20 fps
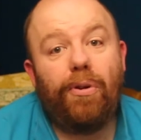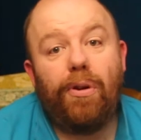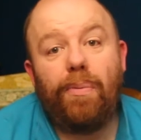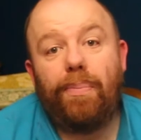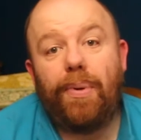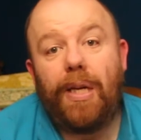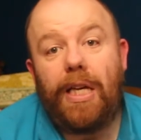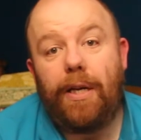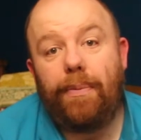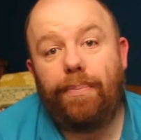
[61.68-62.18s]
it
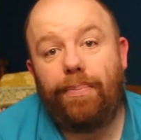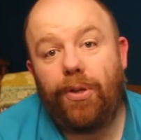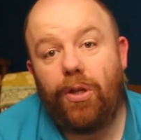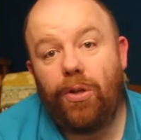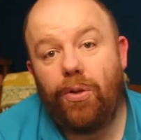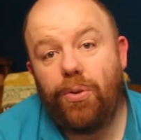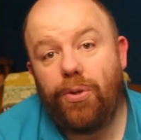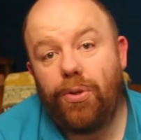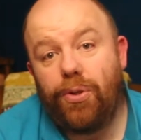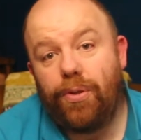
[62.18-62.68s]
be
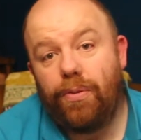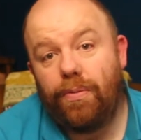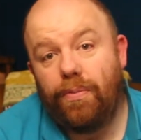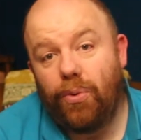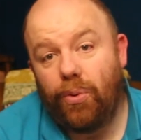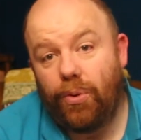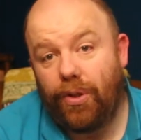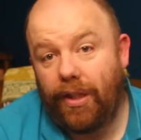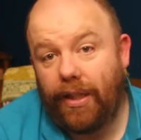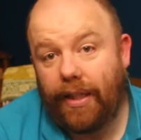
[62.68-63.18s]
abuse
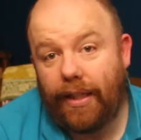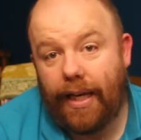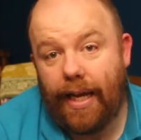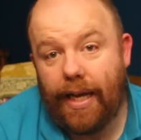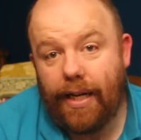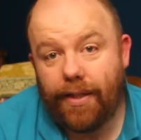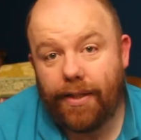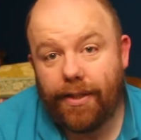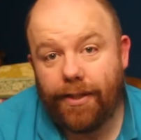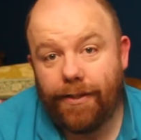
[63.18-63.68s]
or
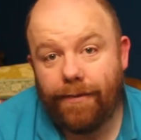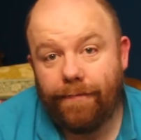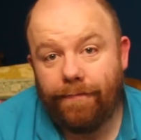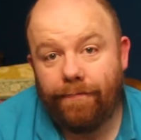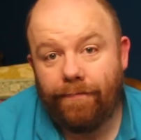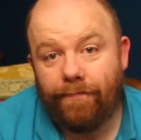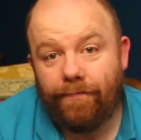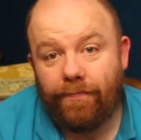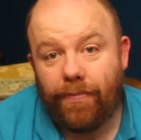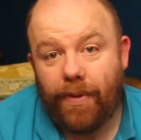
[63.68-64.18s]
neglect,
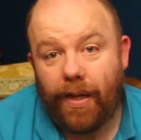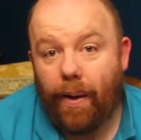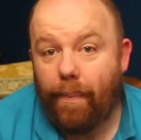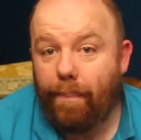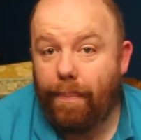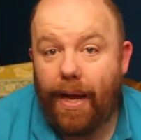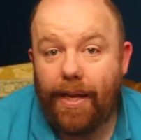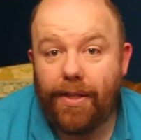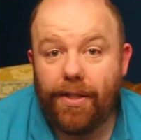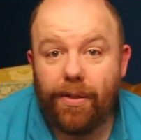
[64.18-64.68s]

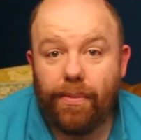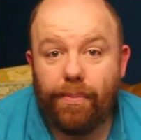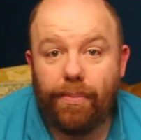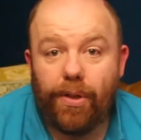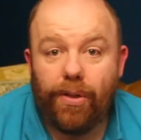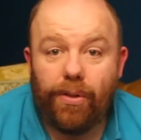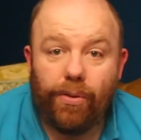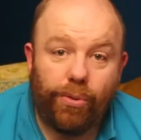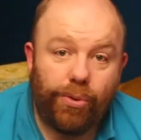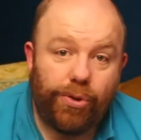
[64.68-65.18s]

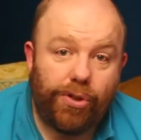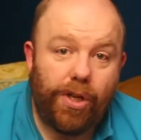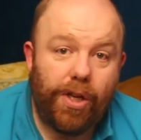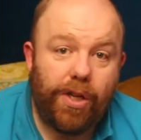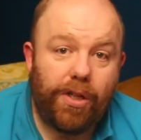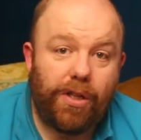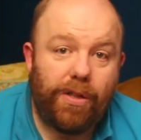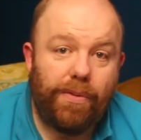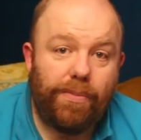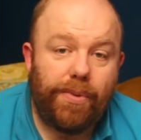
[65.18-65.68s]
abandonment or
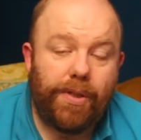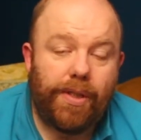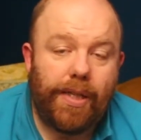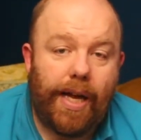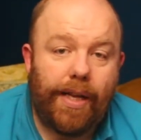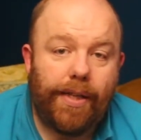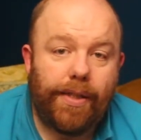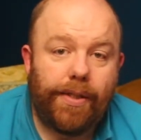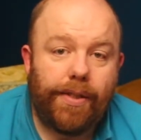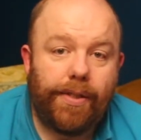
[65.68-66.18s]

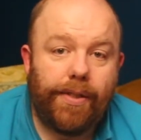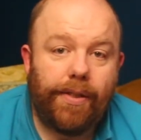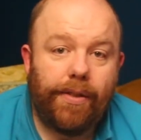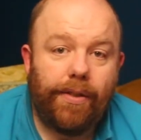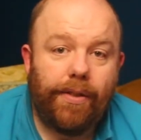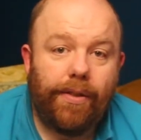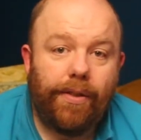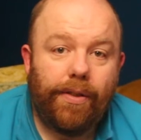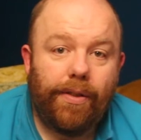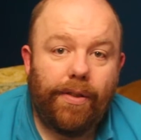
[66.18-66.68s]
circumstance.
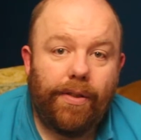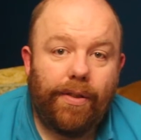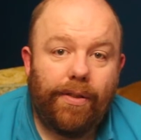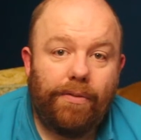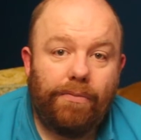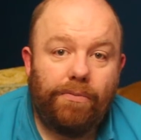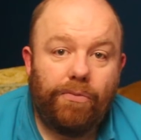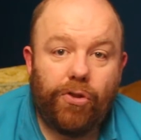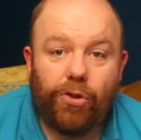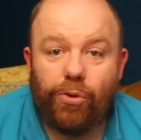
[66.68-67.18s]

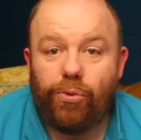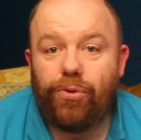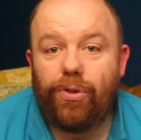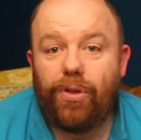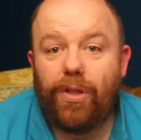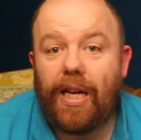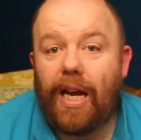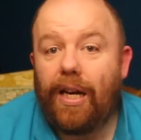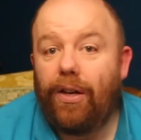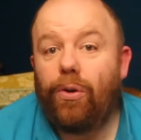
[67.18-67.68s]

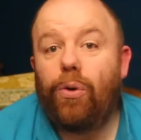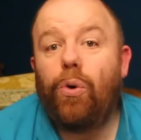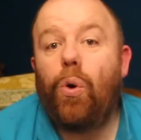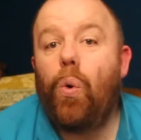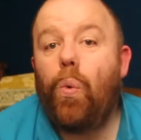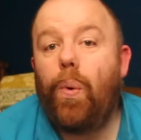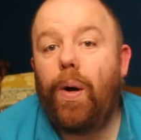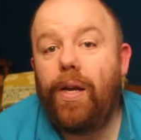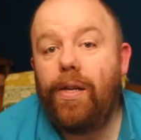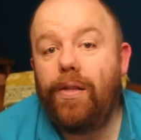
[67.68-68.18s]
Children cannot
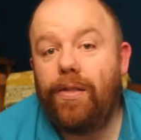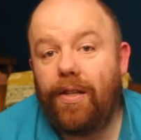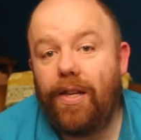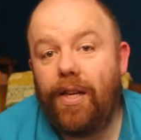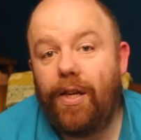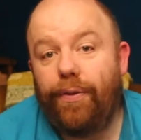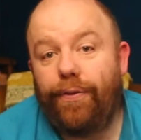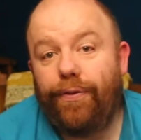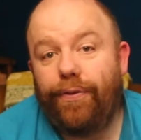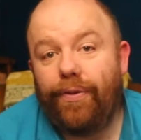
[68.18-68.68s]
always
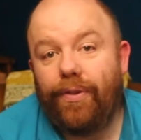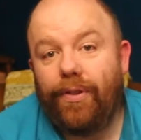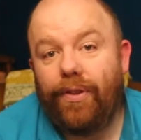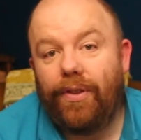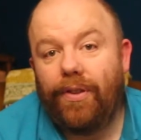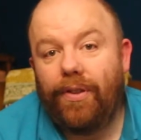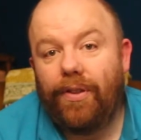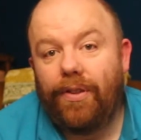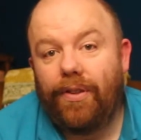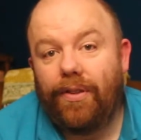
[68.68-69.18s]
live
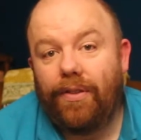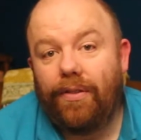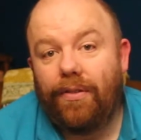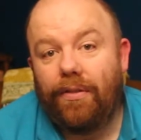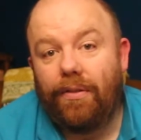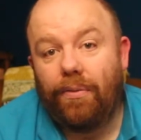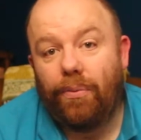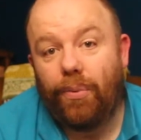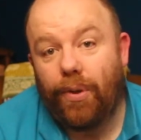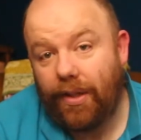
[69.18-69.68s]

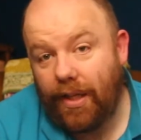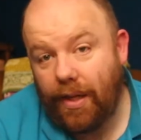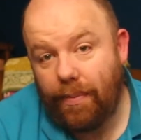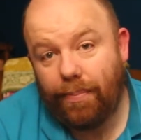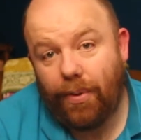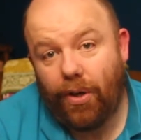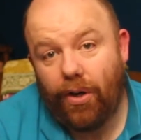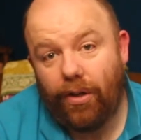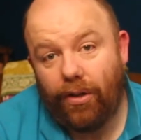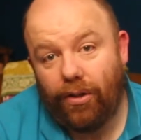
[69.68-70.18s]
with their
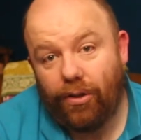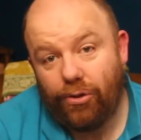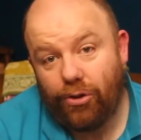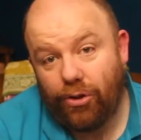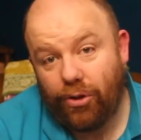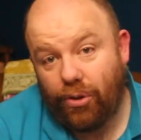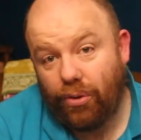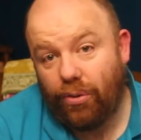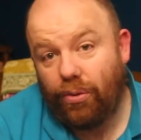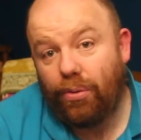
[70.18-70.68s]

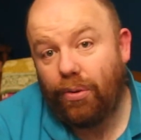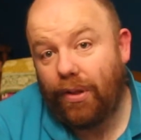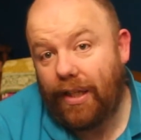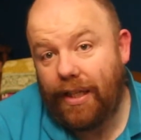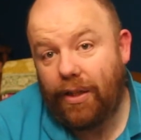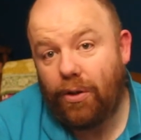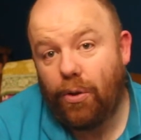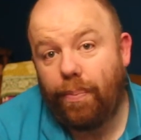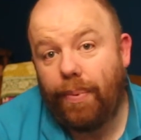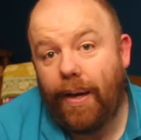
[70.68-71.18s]
biological or
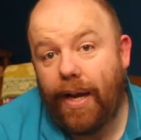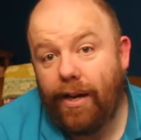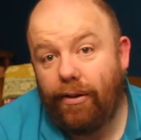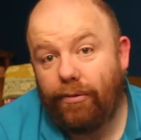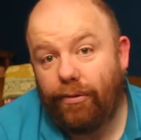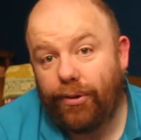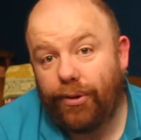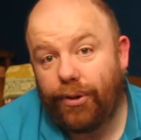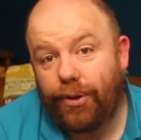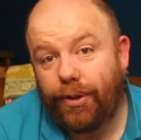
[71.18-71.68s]
legal
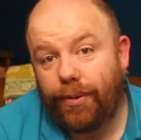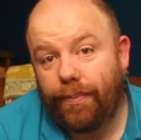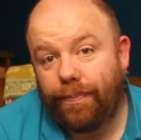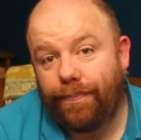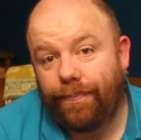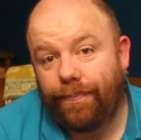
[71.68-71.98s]
parents.